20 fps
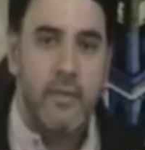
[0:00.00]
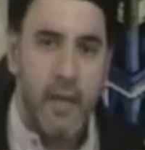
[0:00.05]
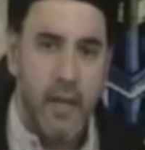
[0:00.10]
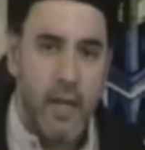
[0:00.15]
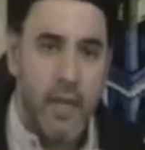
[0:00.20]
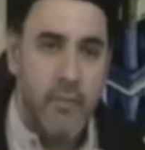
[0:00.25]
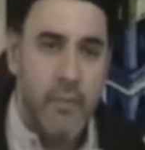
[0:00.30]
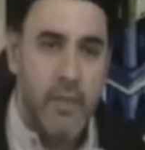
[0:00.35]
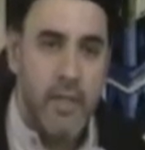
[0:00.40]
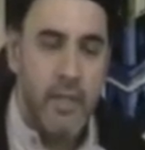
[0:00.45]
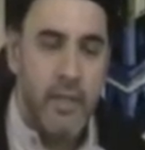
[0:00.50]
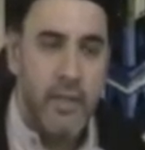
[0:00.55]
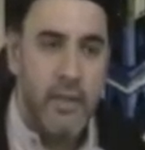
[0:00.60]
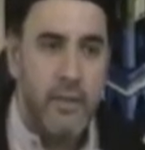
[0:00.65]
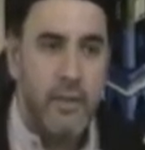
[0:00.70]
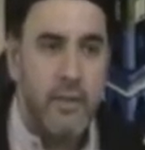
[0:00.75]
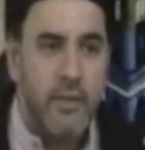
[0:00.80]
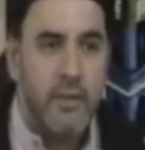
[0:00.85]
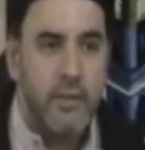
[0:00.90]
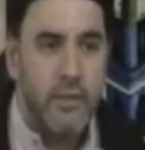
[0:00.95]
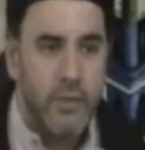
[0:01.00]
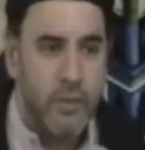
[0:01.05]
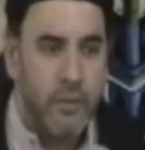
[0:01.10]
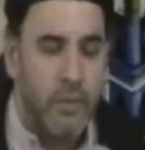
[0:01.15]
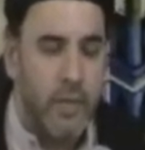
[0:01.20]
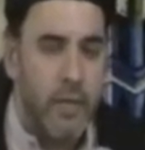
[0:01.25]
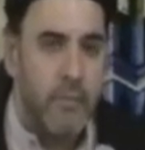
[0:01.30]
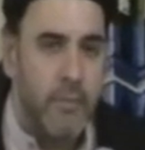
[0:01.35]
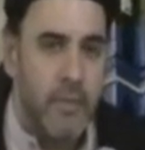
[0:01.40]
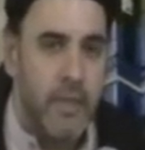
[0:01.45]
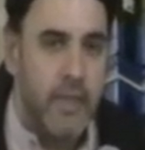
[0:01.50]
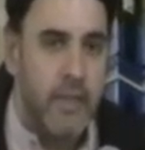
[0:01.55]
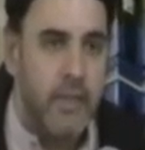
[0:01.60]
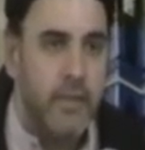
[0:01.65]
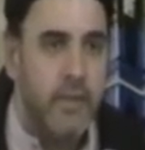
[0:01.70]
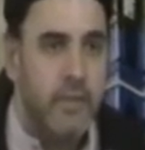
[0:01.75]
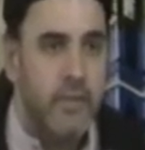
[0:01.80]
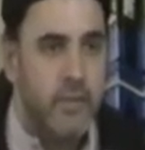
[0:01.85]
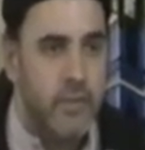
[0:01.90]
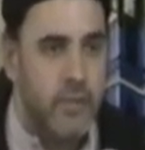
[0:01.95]
Ameen, Summa Ameen,
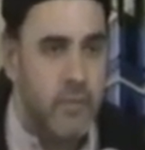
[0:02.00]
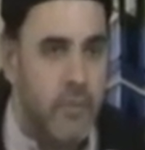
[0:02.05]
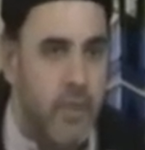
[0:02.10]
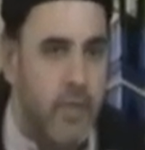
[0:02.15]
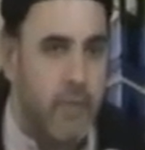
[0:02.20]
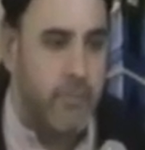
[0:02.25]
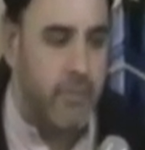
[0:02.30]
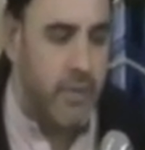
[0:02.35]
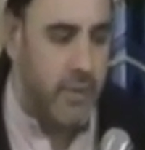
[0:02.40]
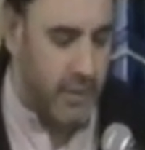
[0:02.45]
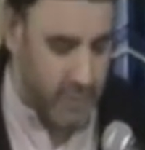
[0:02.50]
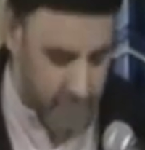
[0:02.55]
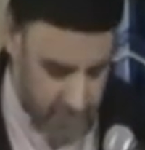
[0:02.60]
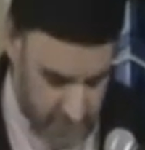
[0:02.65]
Summa Ameen.